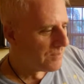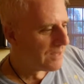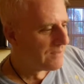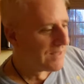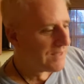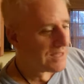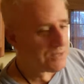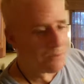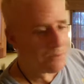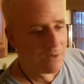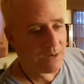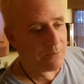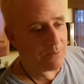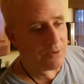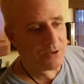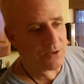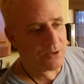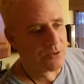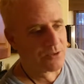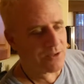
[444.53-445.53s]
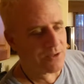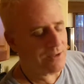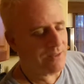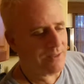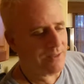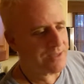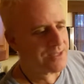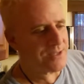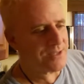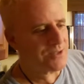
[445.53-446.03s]
that's what I would usually
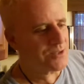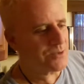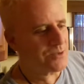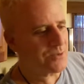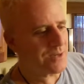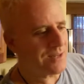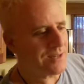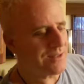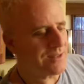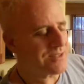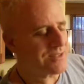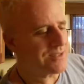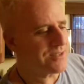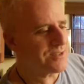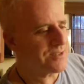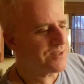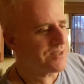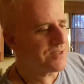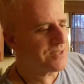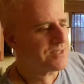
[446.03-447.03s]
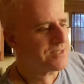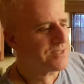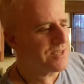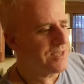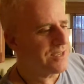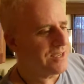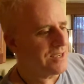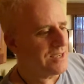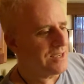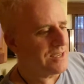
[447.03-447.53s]
listen to. I'd listen to these
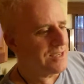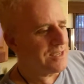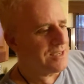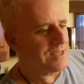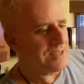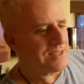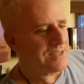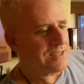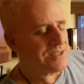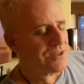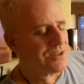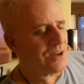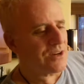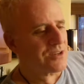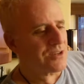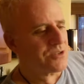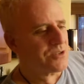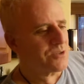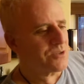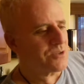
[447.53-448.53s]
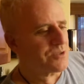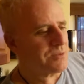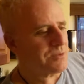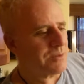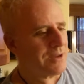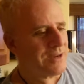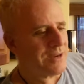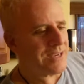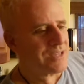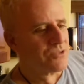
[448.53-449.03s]
talk shows
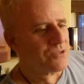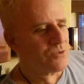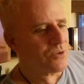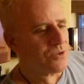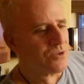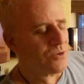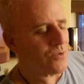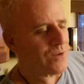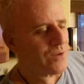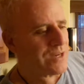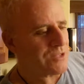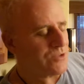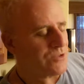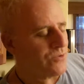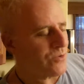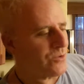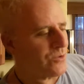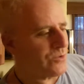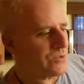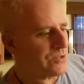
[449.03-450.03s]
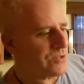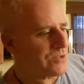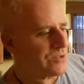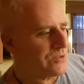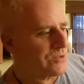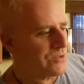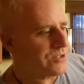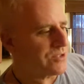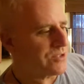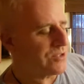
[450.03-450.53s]
about extraterrestrials and
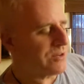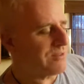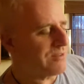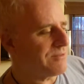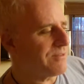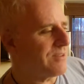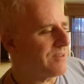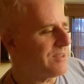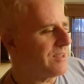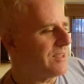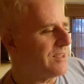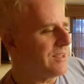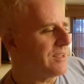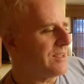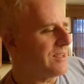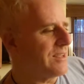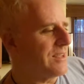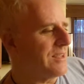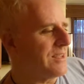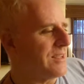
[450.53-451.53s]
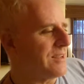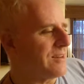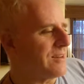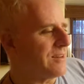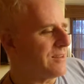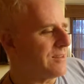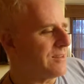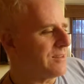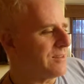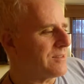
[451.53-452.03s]
stuff. And
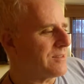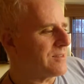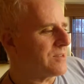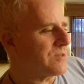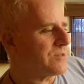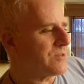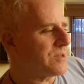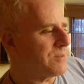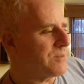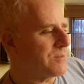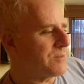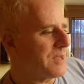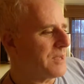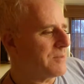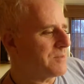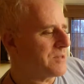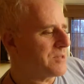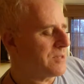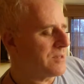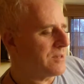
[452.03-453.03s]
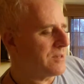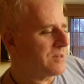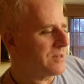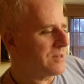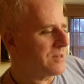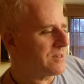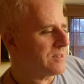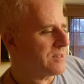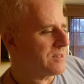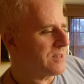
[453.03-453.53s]
so sometimes
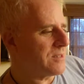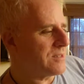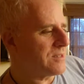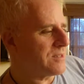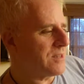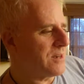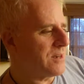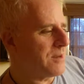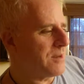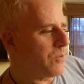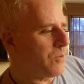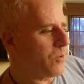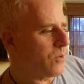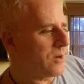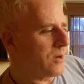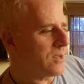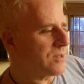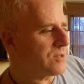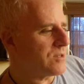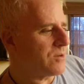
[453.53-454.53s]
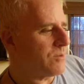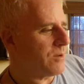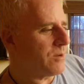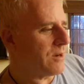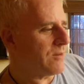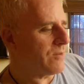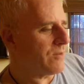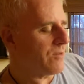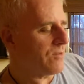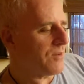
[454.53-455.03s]
on Sunday mornings or
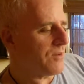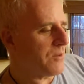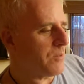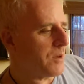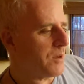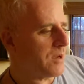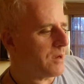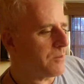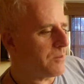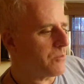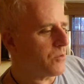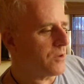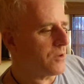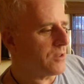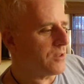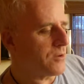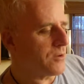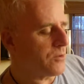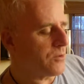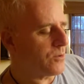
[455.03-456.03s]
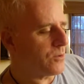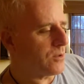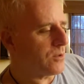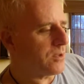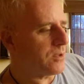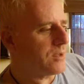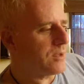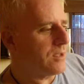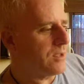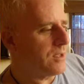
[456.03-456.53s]
whatever, if I wake up really early